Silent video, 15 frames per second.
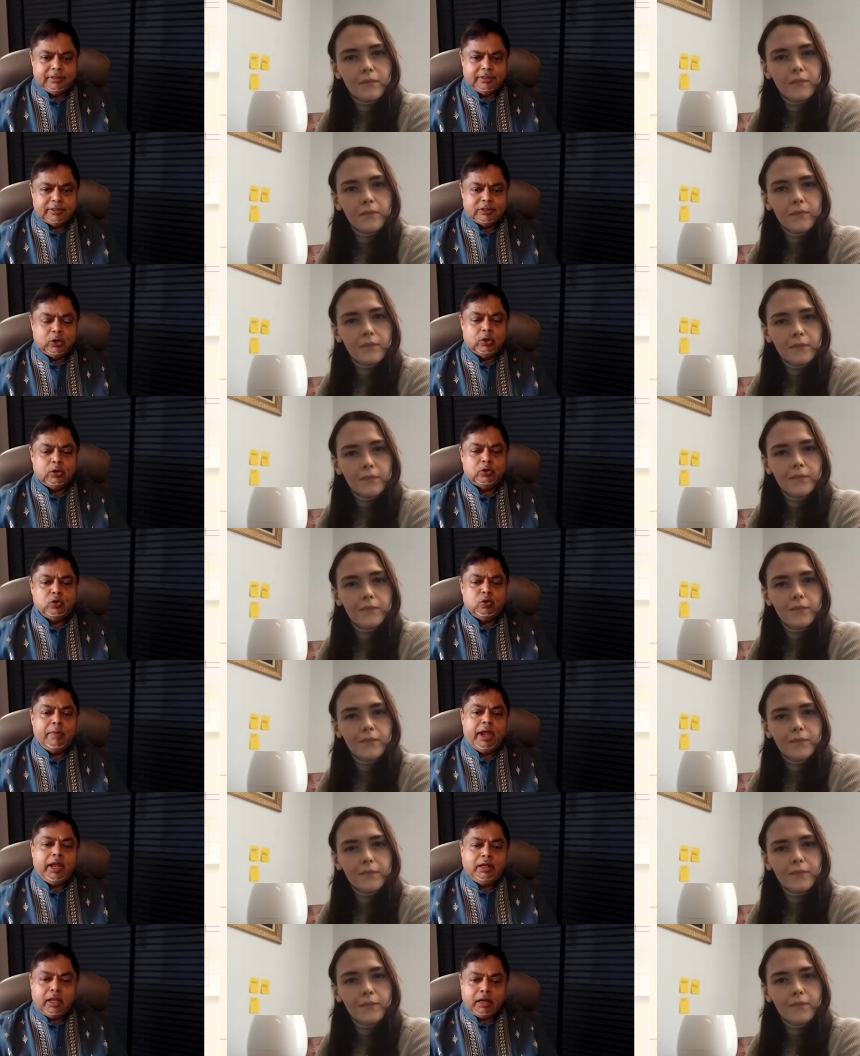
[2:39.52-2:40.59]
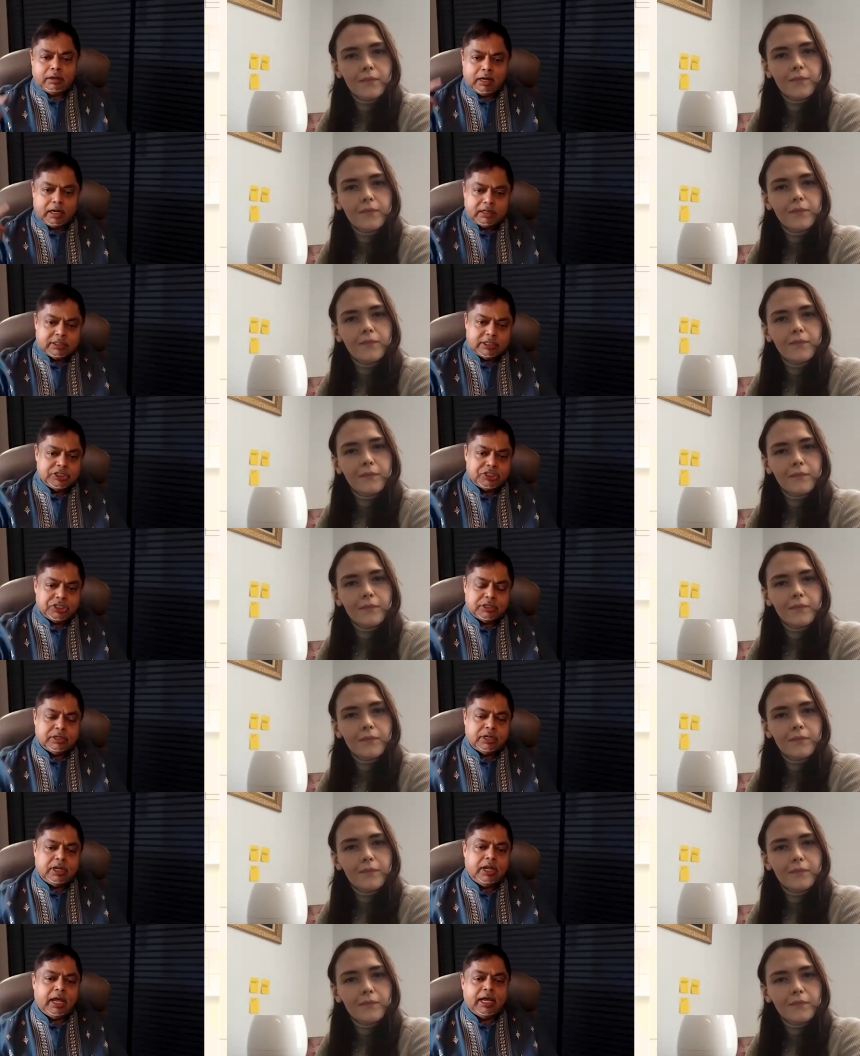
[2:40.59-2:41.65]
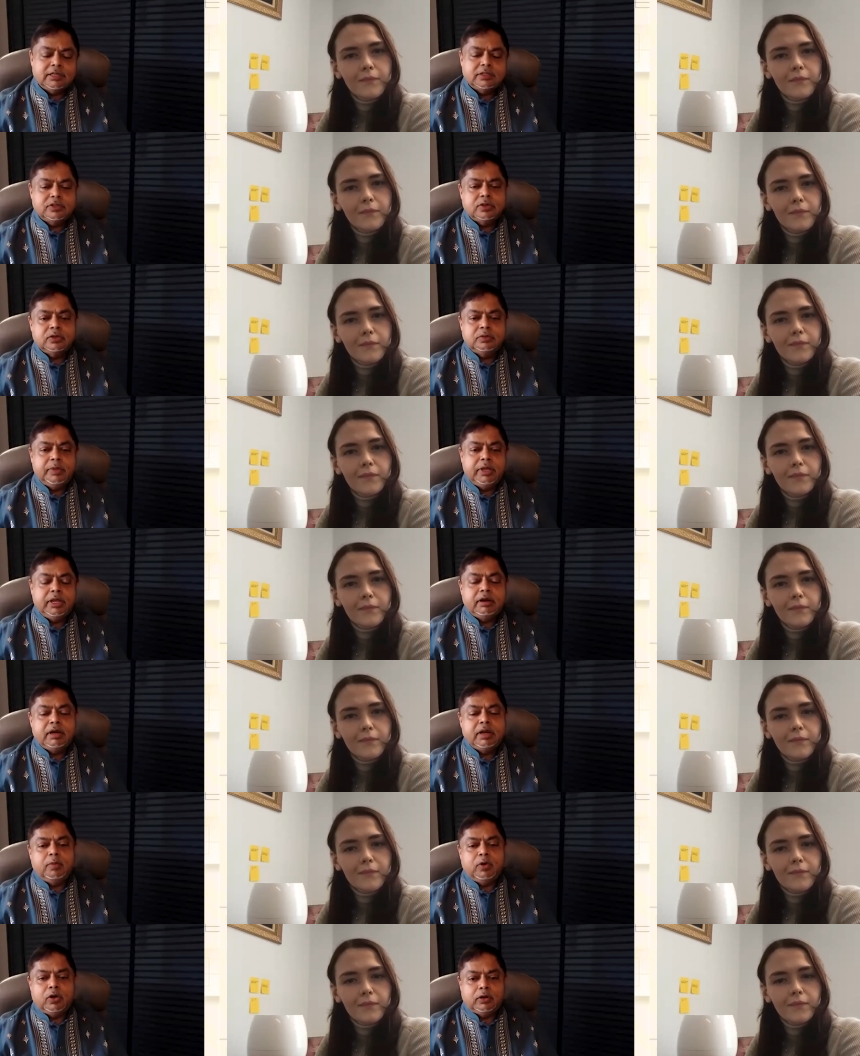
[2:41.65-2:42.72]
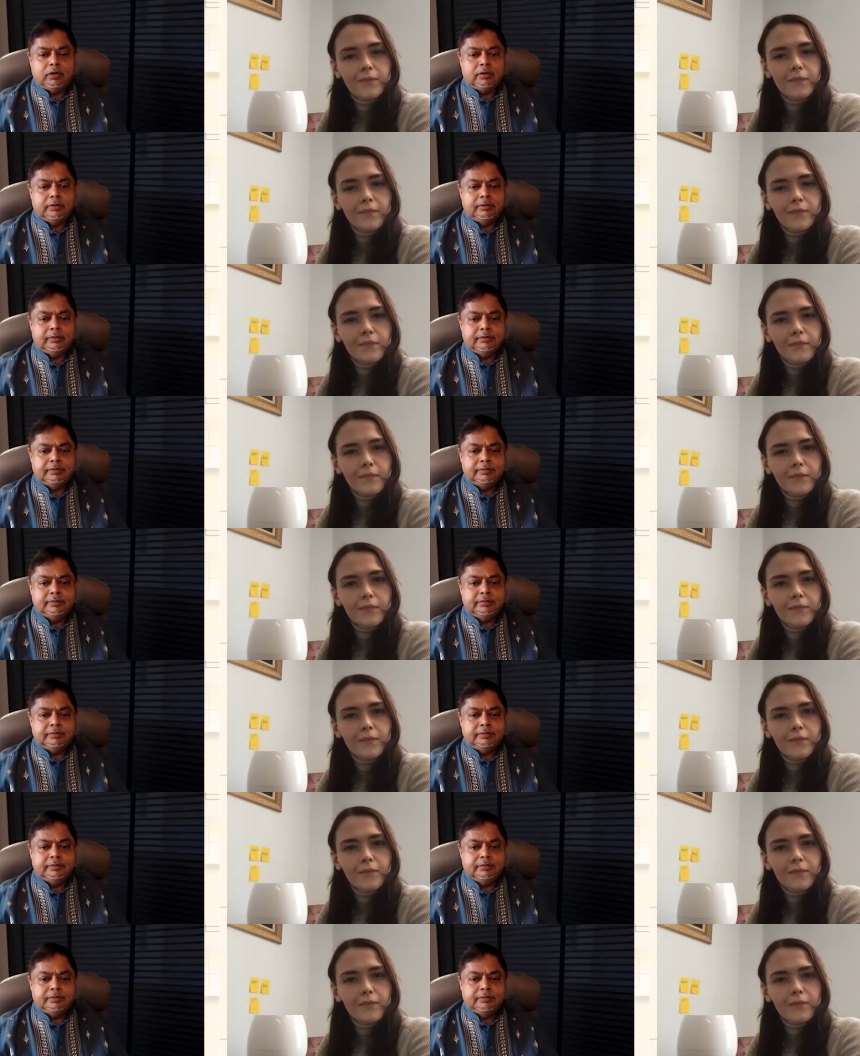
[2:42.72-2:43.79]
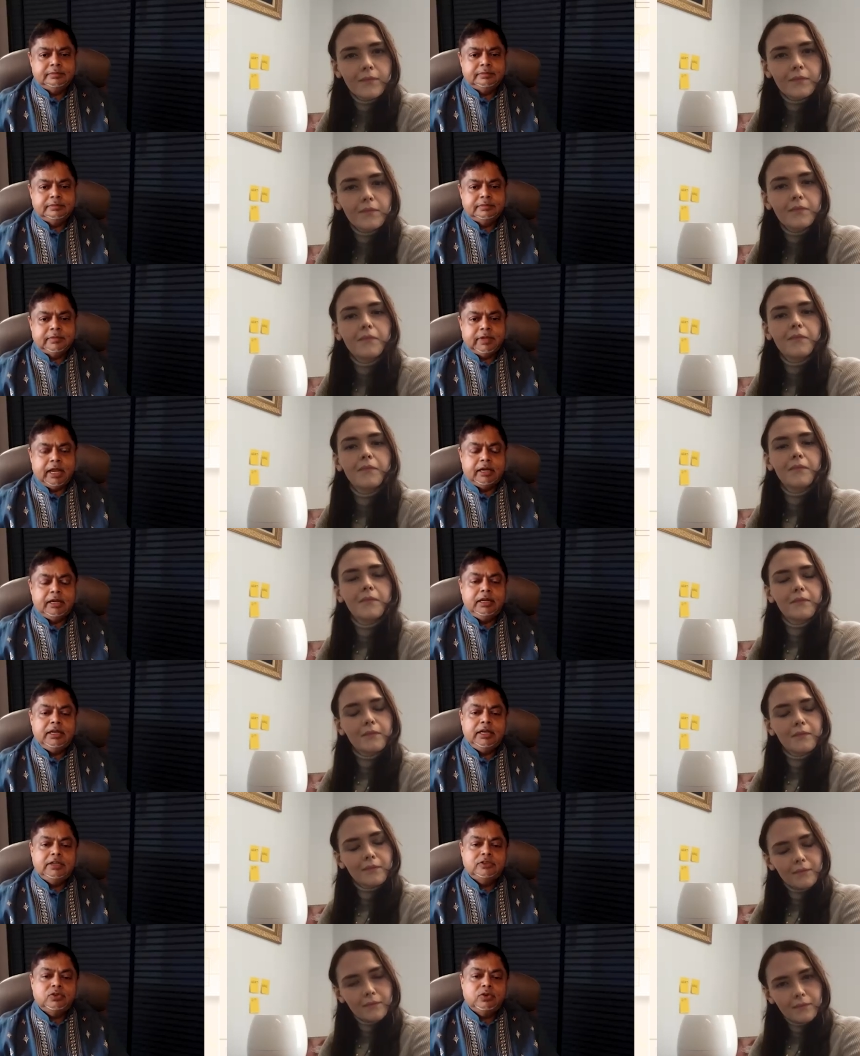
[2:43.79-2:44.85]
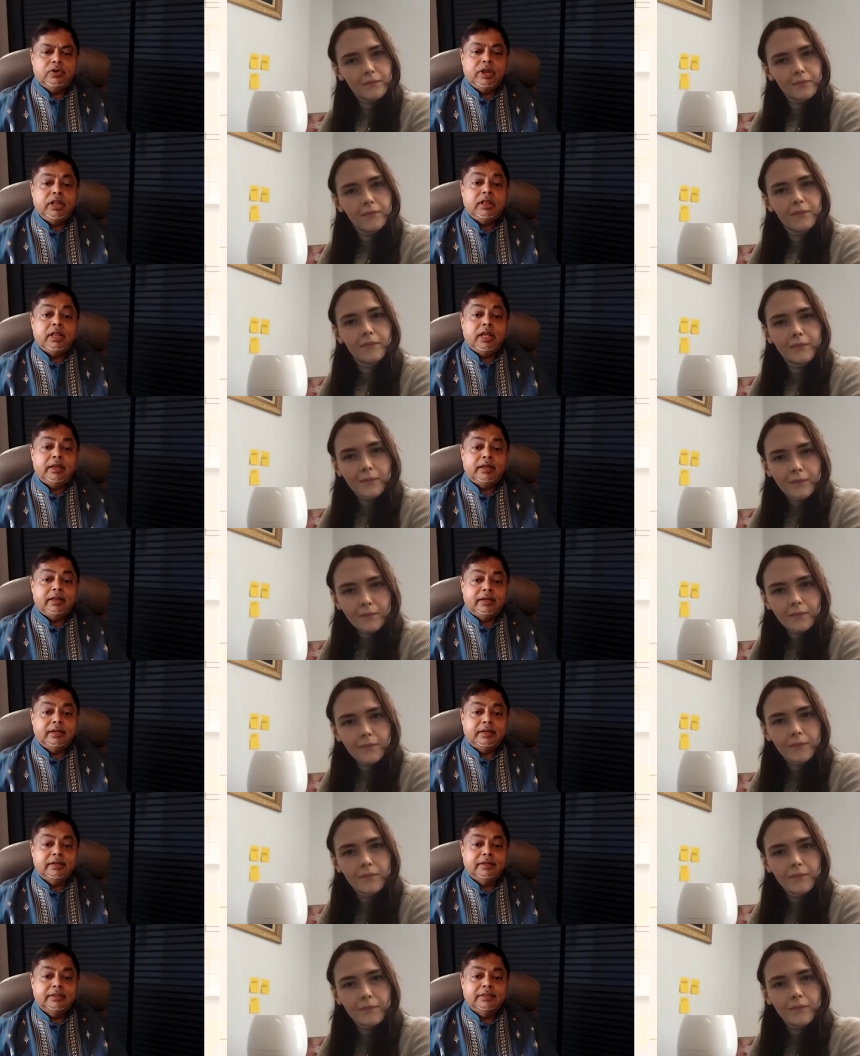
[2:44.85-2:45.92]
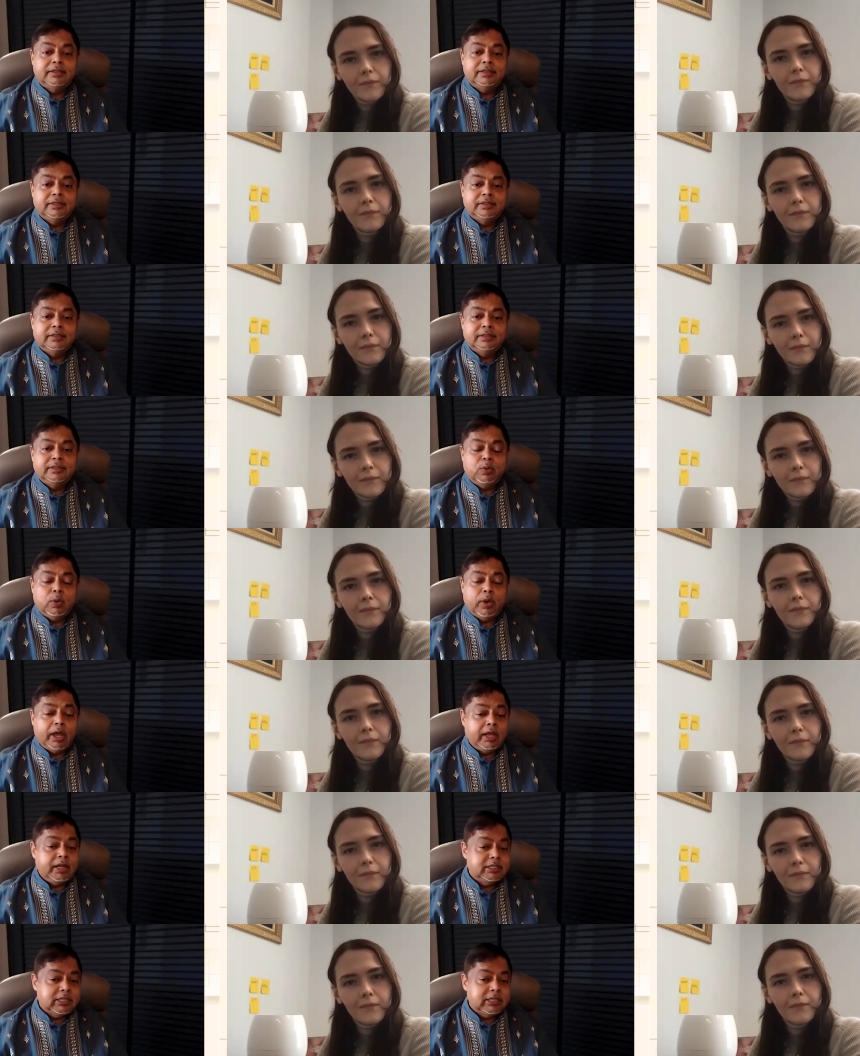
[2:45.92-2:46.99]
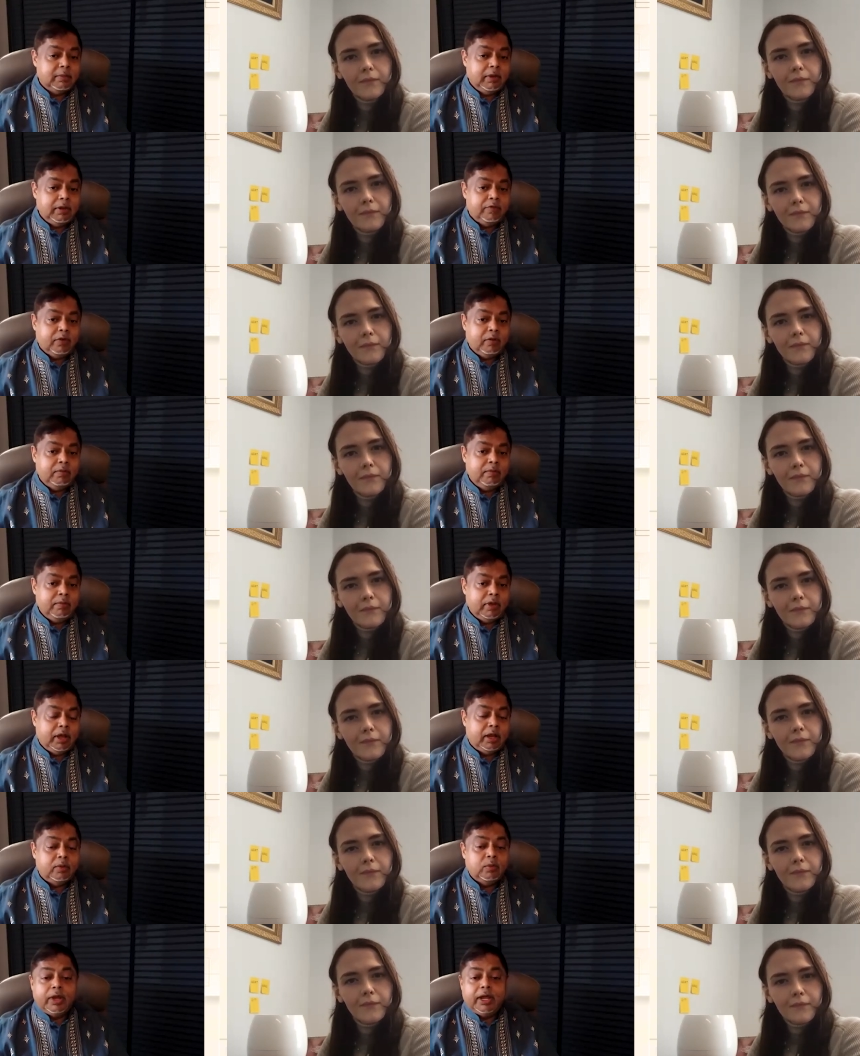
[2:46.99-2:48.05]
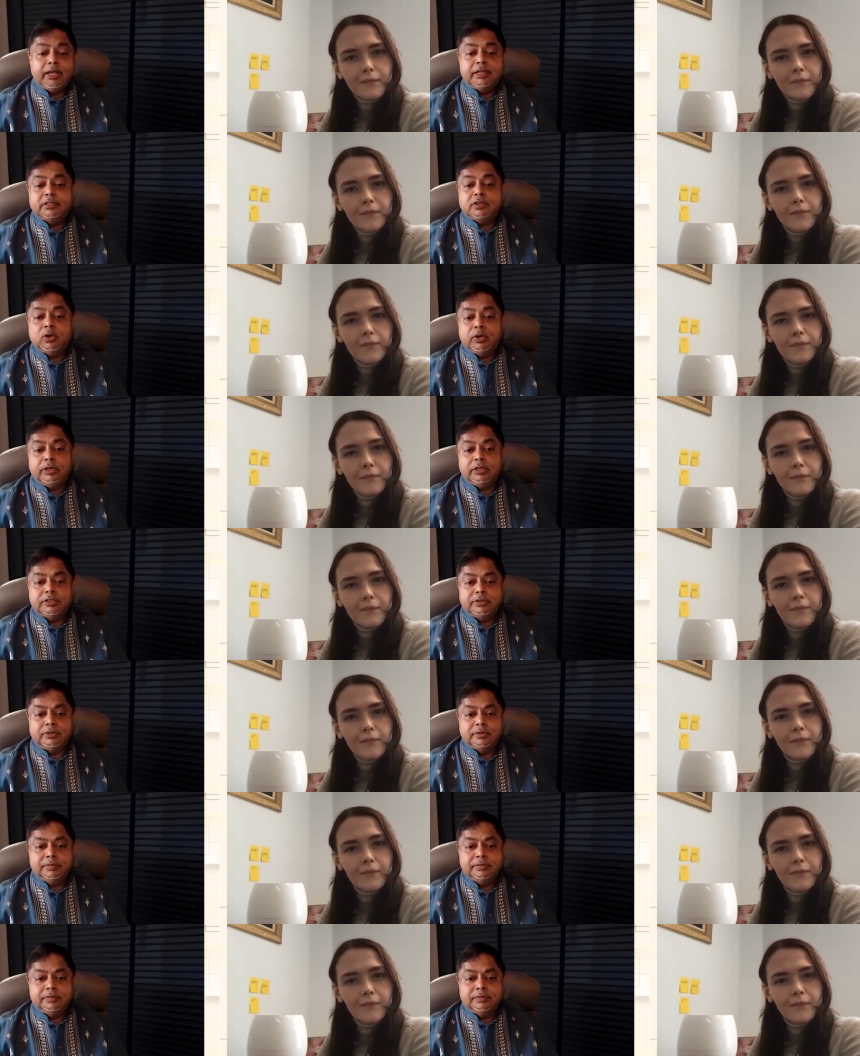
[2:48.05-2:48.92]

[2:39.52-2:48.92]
Speaker 1: So to make that transition, he has to be reborn. And he needs to rethink where he's coming from and where he's going to.